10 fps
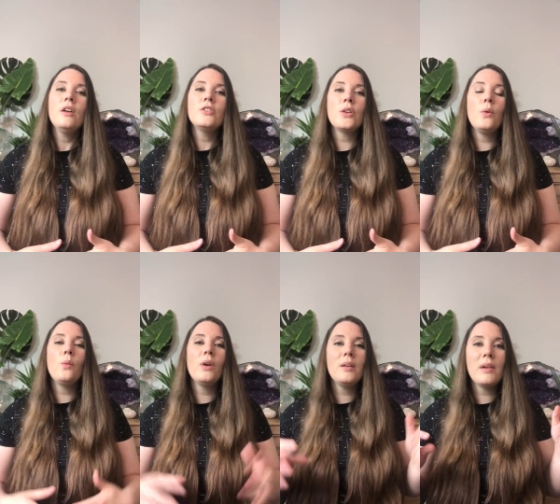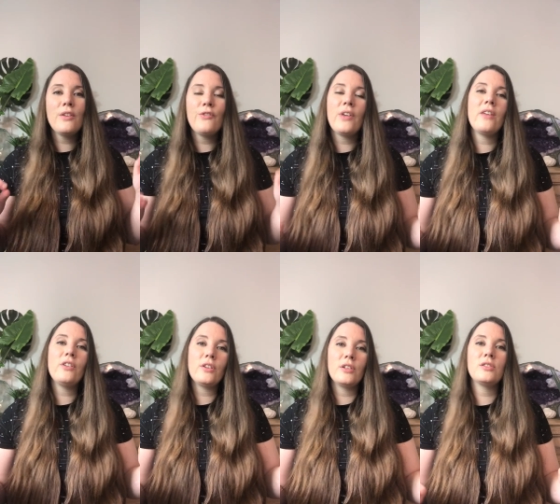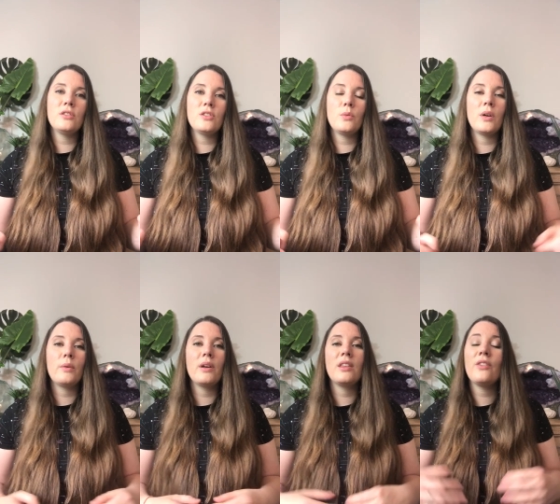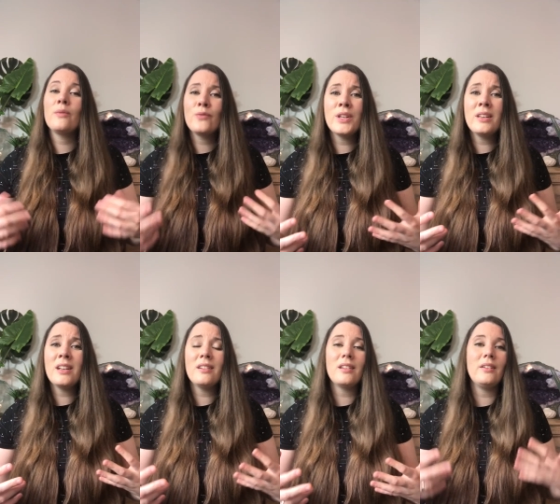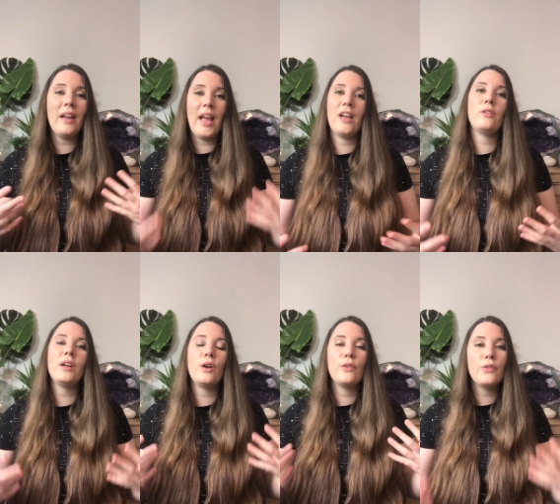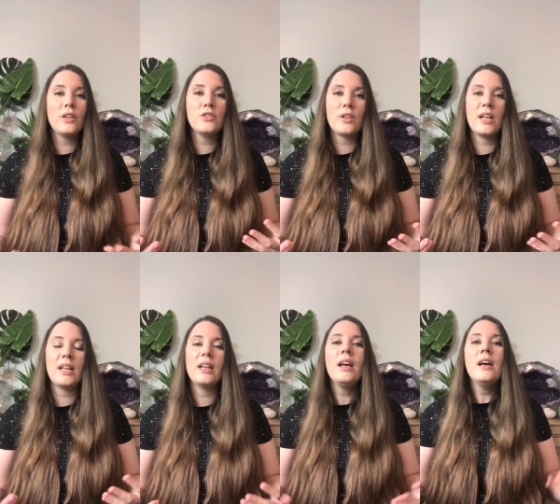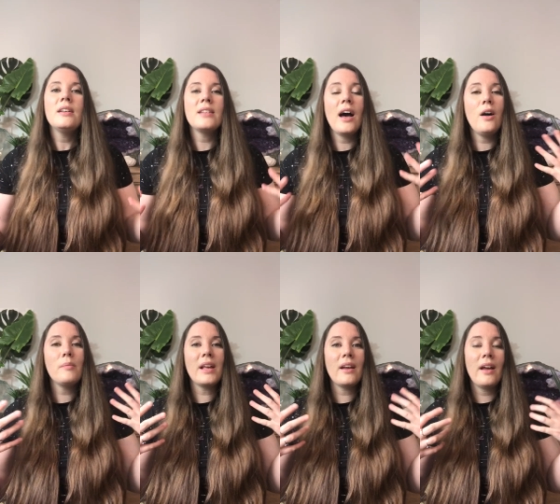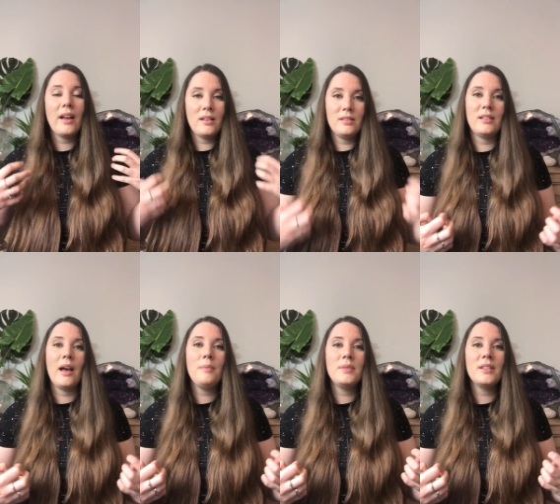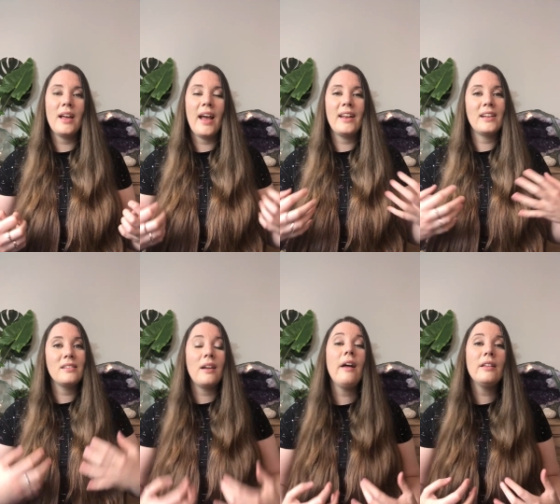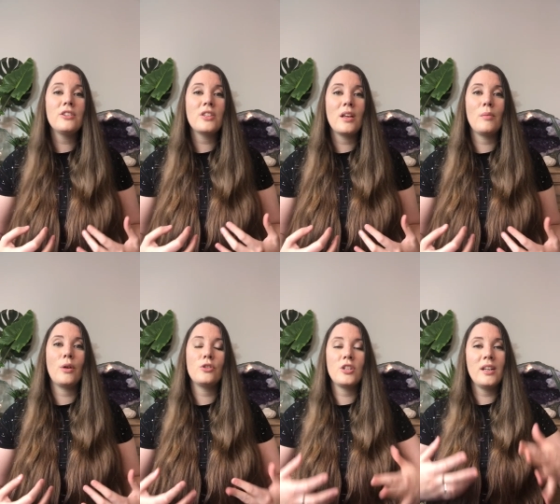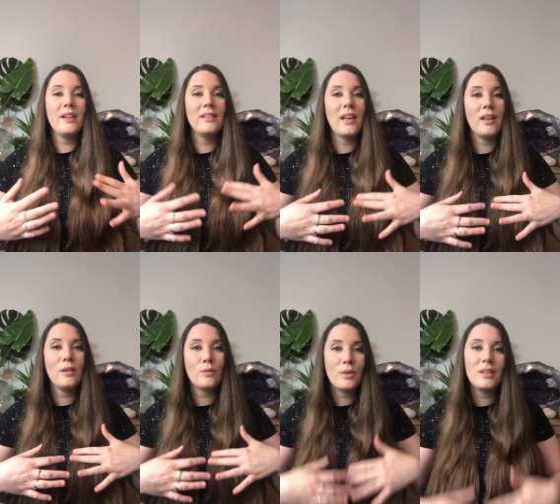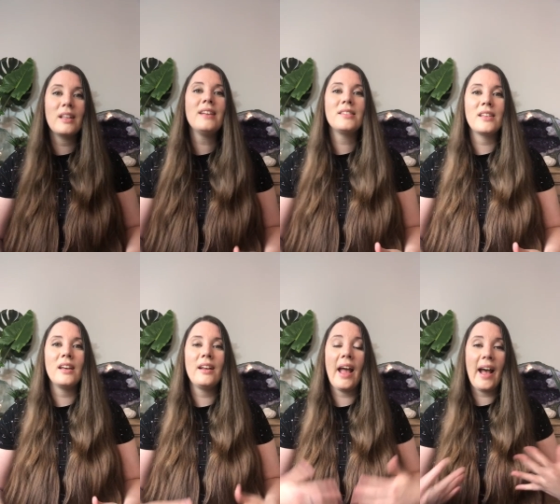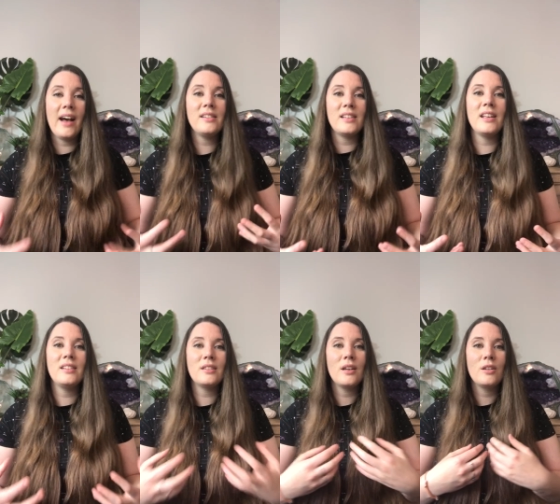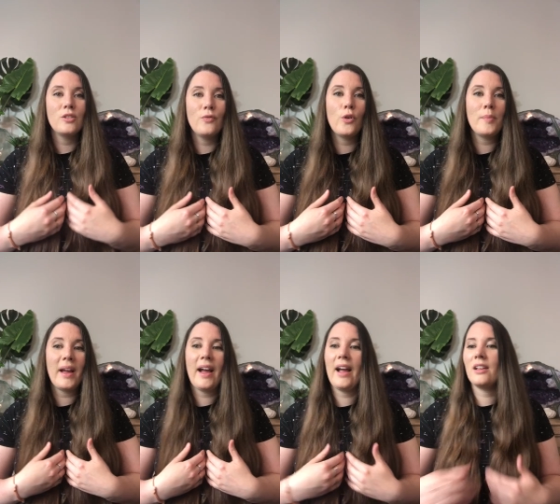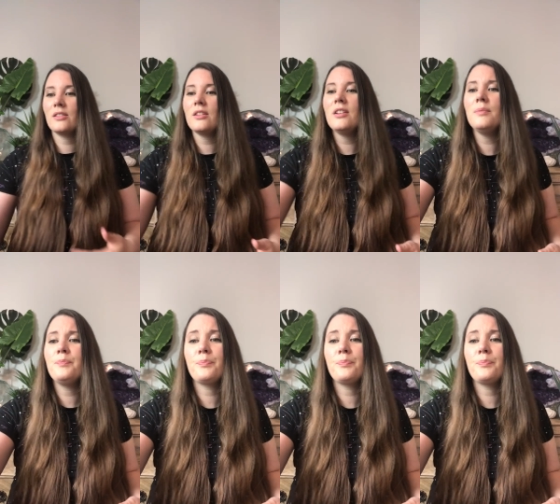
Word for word: So one of my favorite crystals to work with if I'm feeling a little angry or frustrated to help me accept and acknowledge the emotion and then release it as it's for my highest good